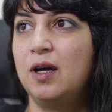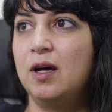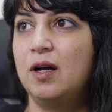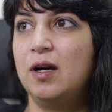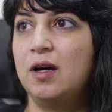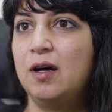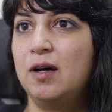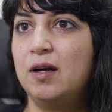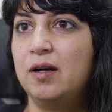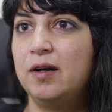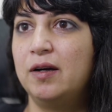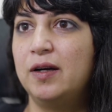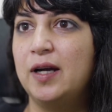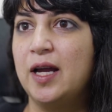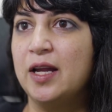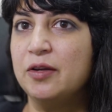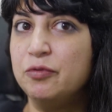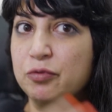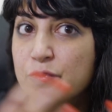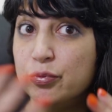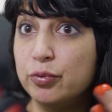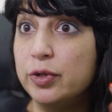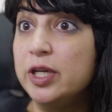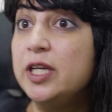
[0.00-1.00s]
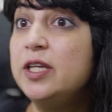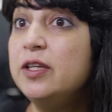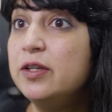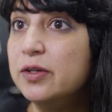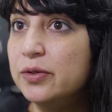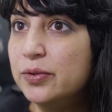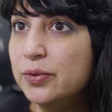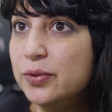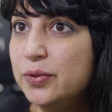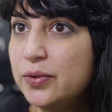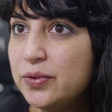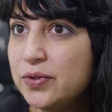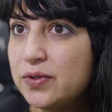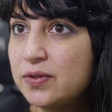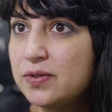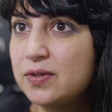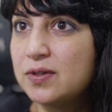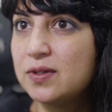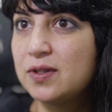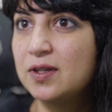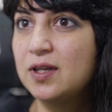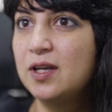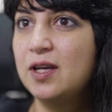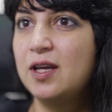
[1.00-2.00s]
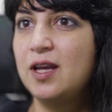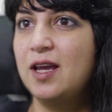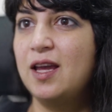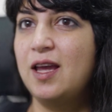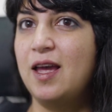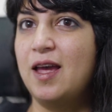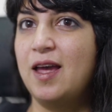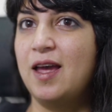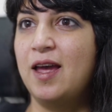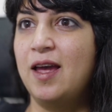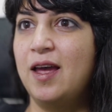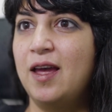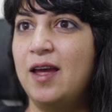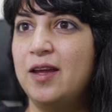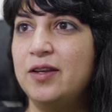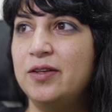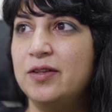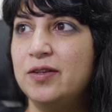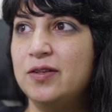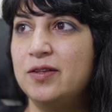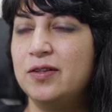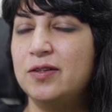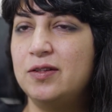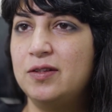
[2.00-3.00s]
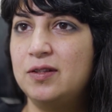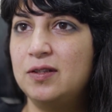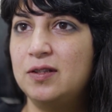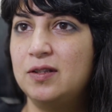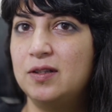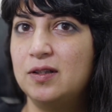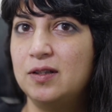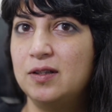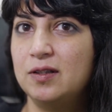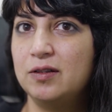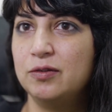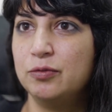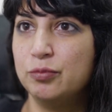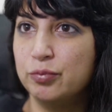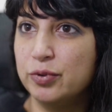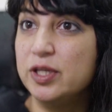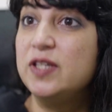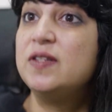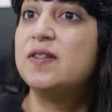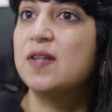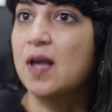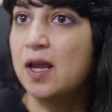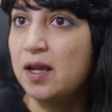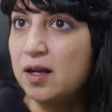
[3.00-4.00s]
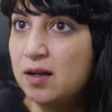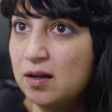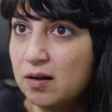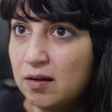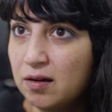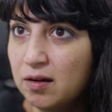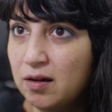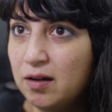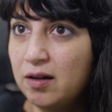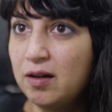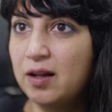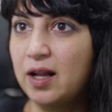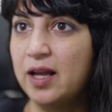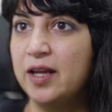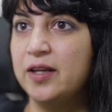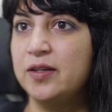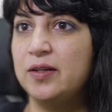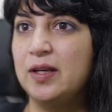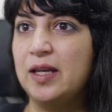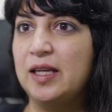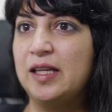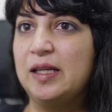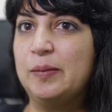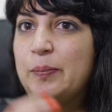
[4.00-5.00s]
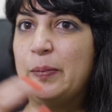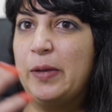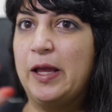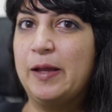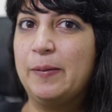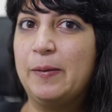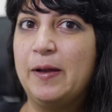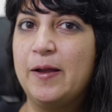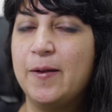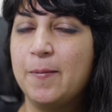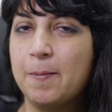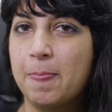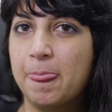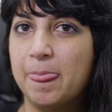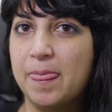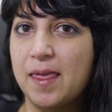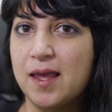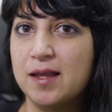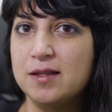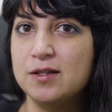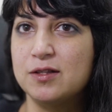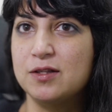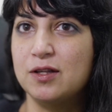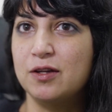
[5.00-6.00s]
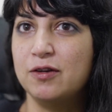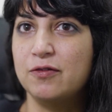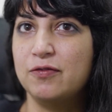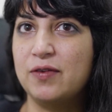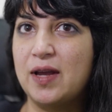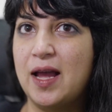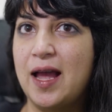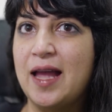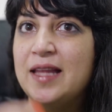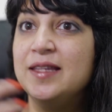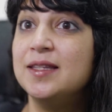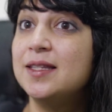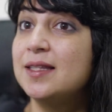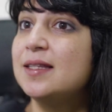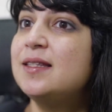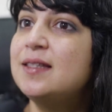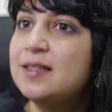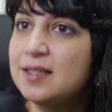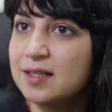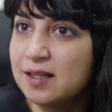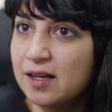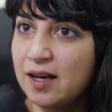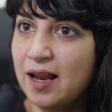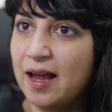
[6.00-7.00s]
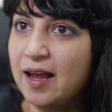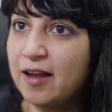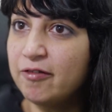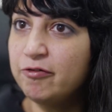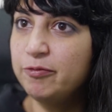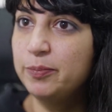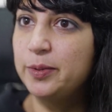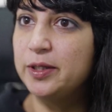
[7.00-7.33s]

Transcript: and reuse and recycle and sort of and still have